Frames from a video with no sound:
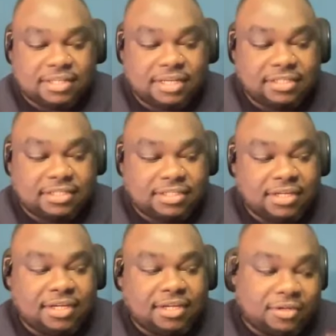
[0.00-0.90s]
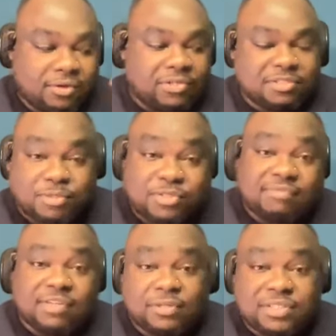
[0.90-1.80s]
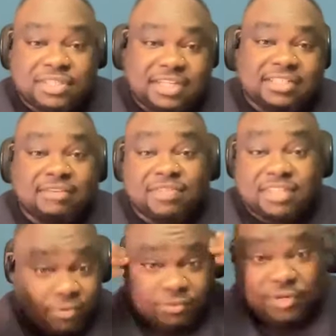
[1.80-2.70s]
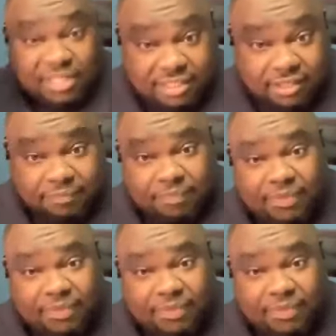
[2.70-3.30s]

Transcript: in that on his music video side and everything. He was crazy.